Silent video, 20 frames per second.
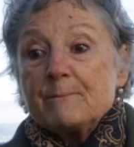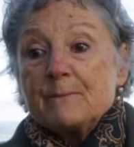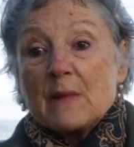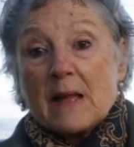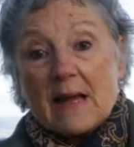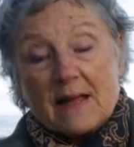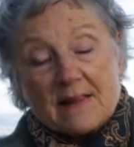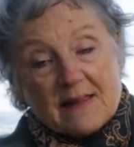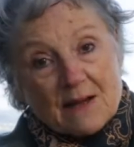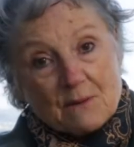
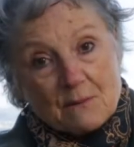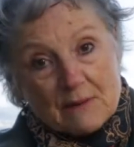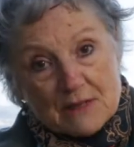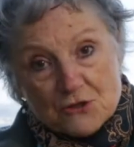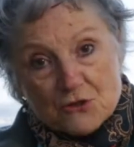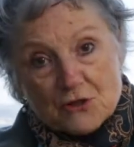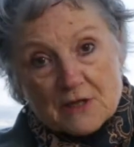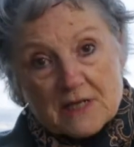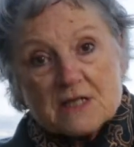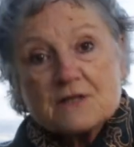And they went
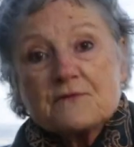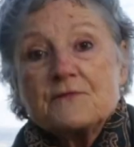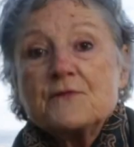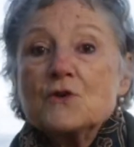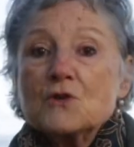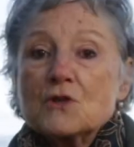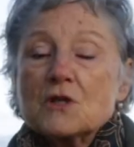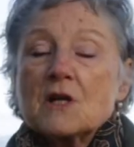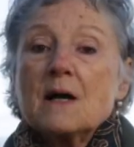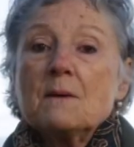to these
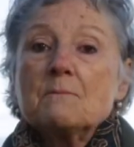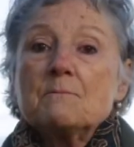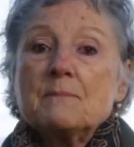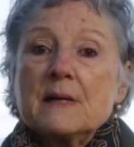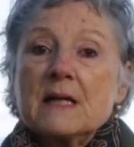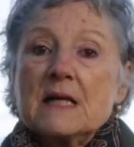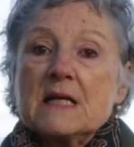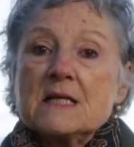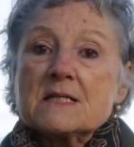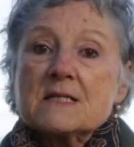food
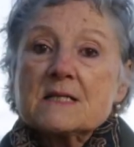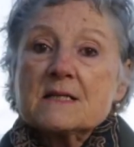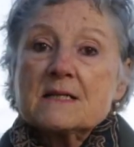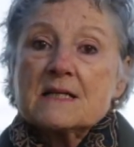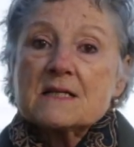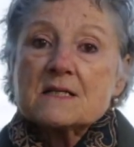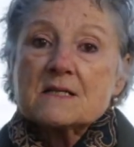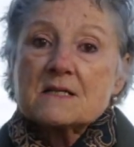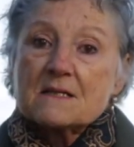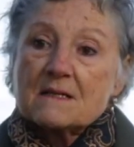companies,
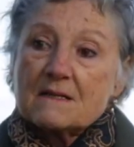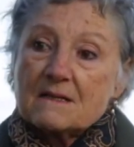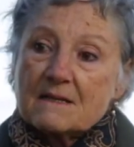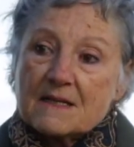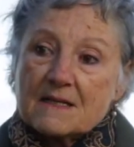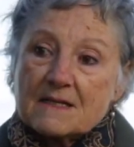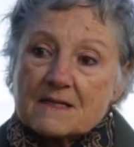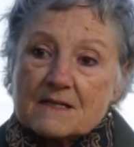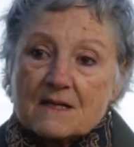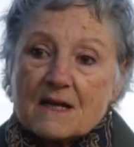
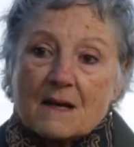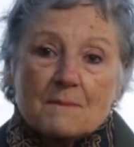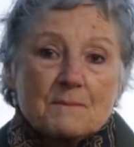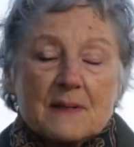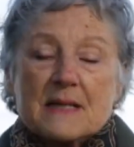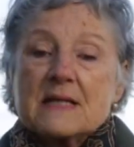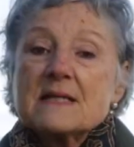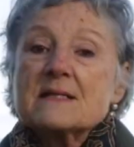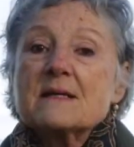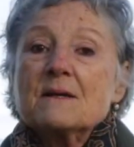these
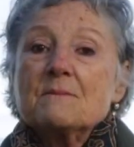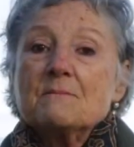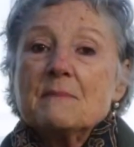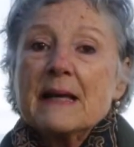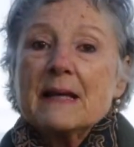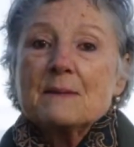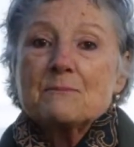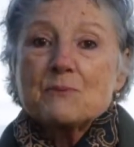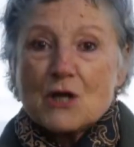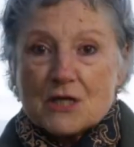companies that
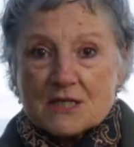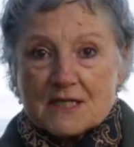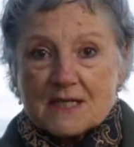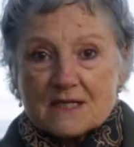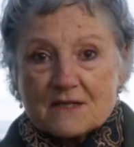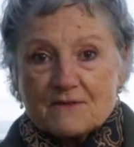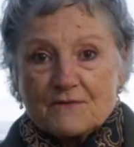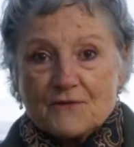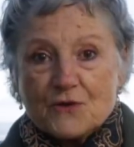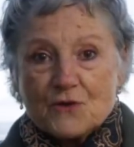make
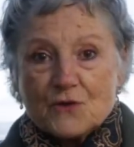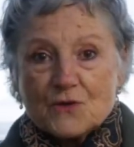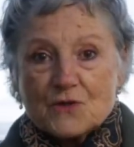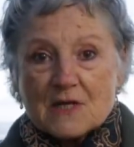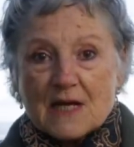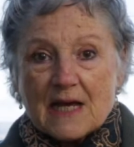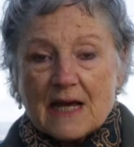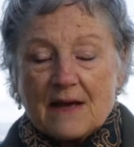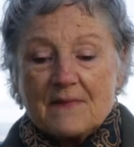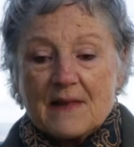processed foods,
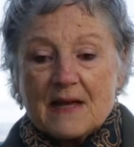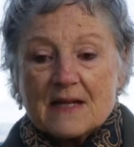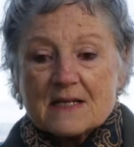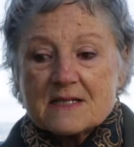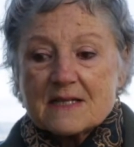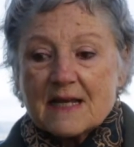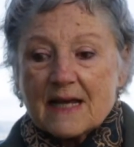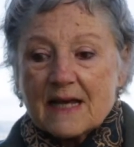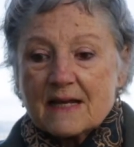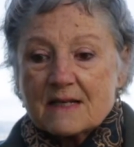and they
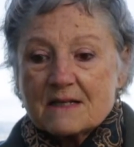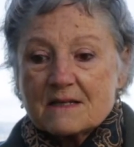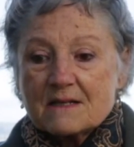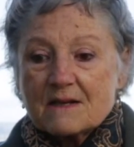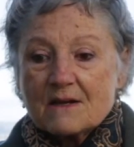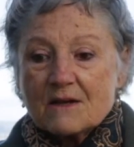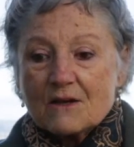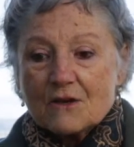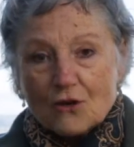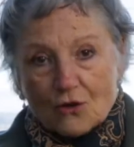said,
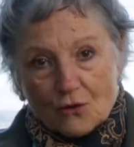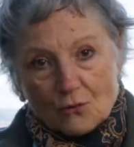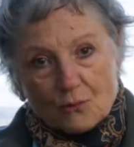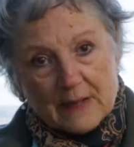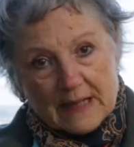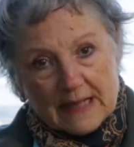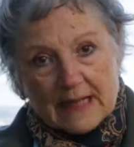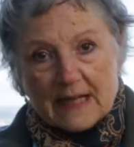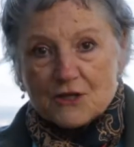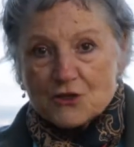look,
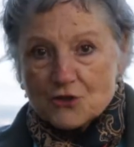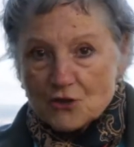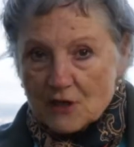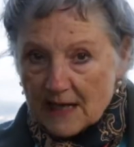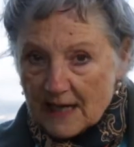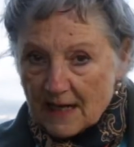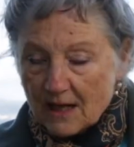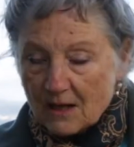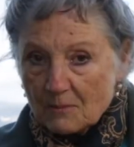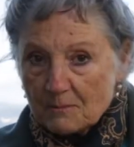we need your
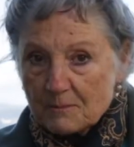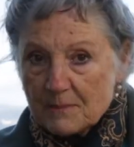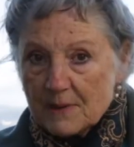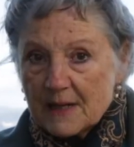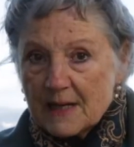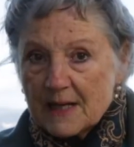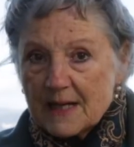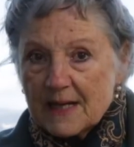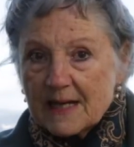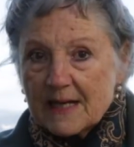help
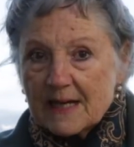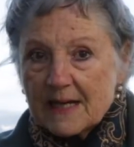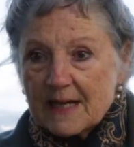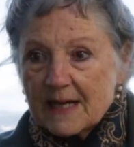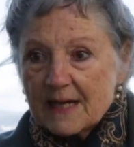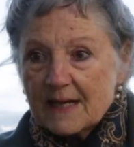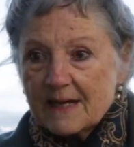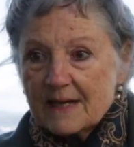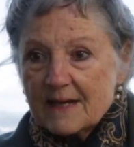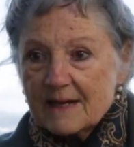
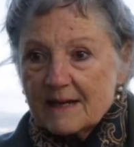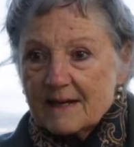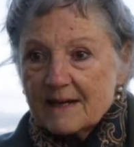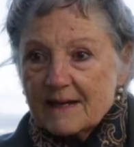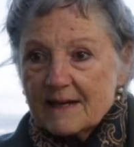in